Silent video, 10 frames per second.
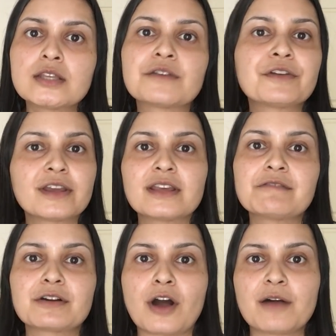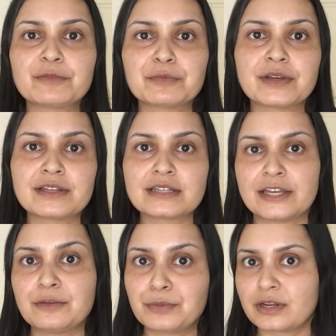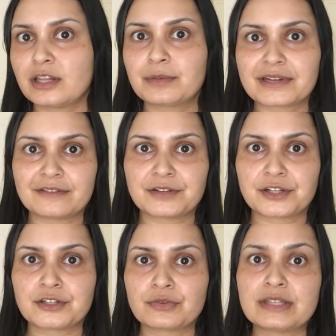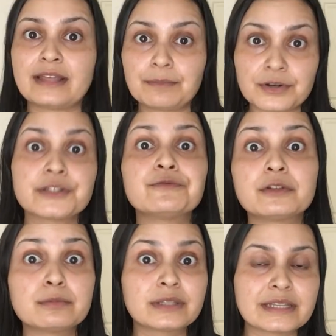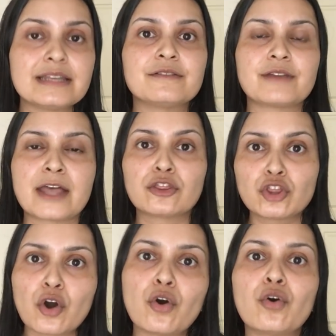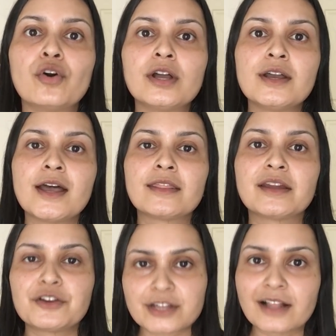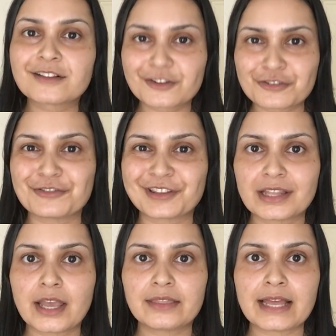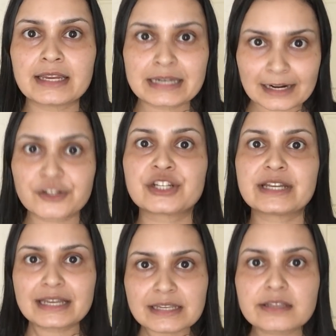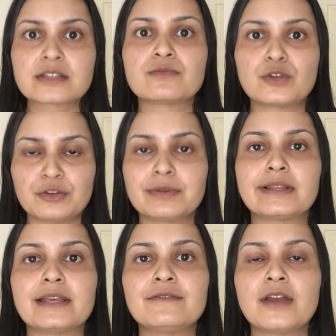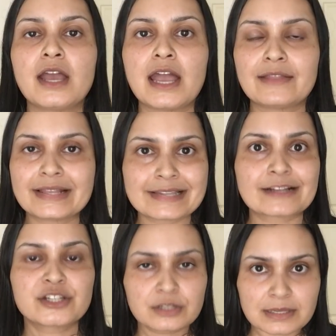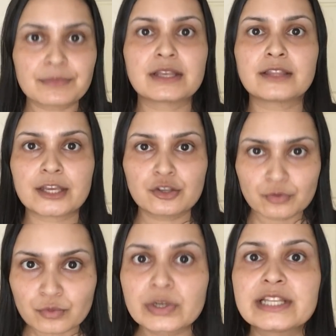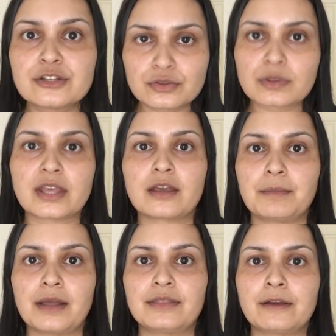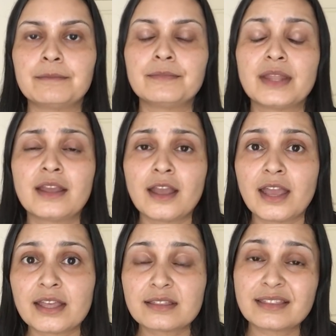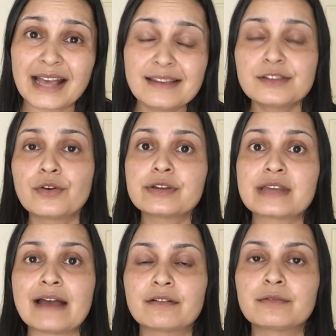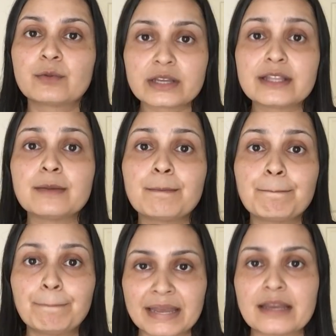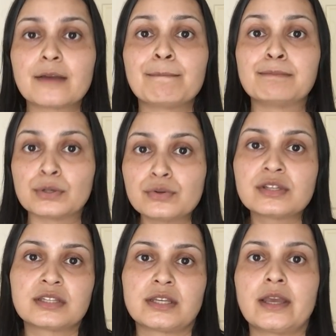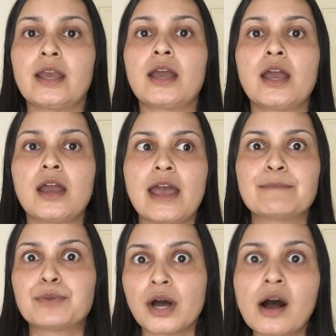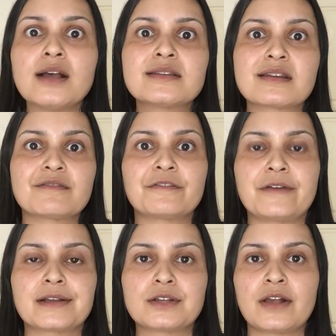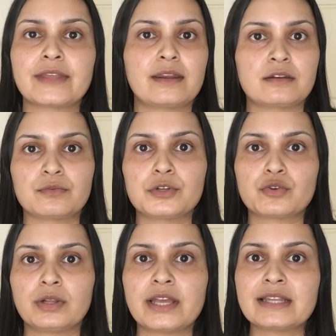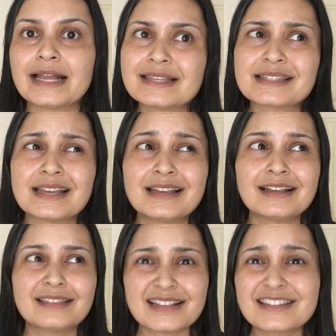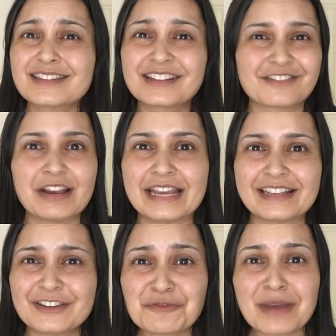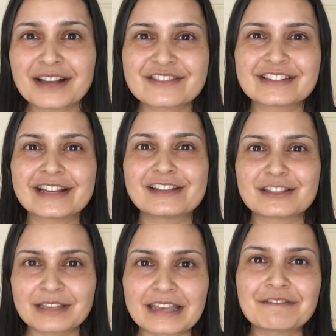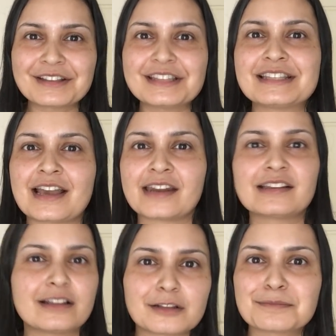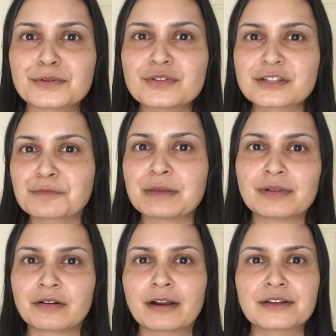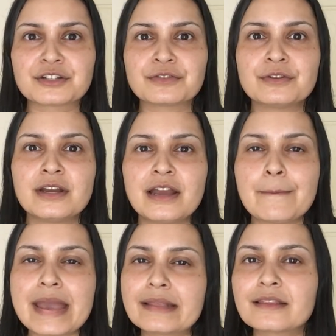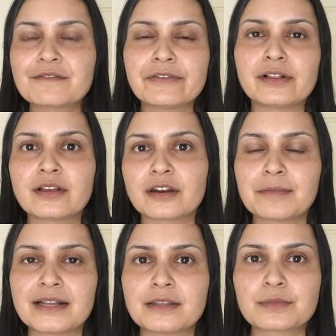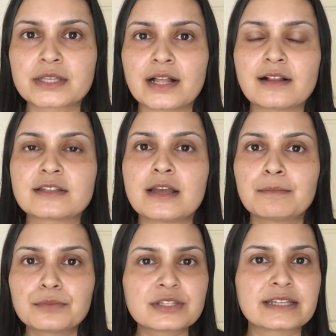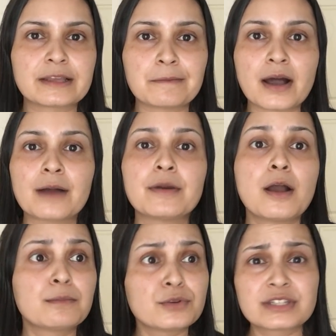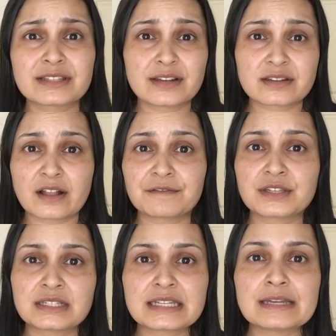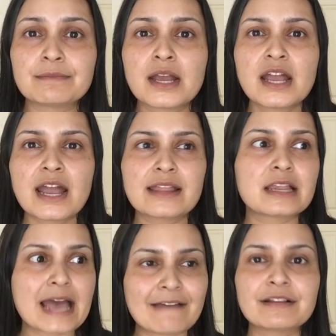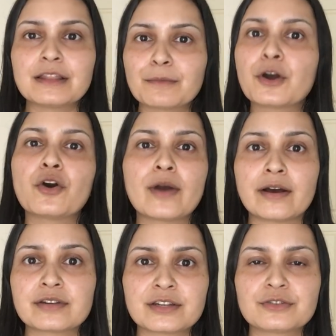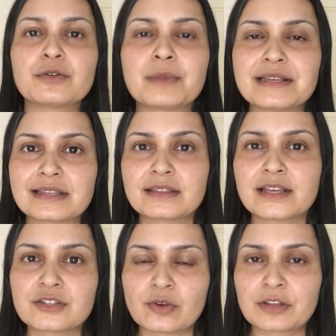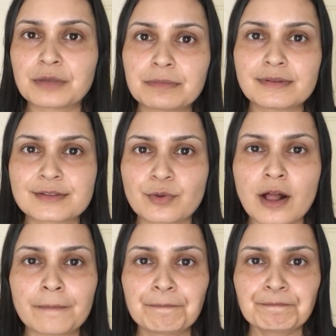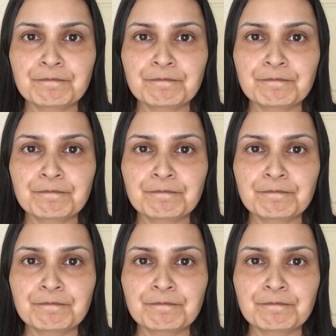So if you're going to give a compliment and you put a little bit of effort into it, that person will believe and know that you're telling the truth, that it actually is what you believe, and that's actually something that you really do think about them. And that is going to have a really big boosting and positive effect on that individual. And that's that's just great. Can you imagine like just giving these kind of little boosts to people around you, making them feel good about themselves, boosting them up, boosting their self-esteem, and then having them go out and do amazing things to other people as well?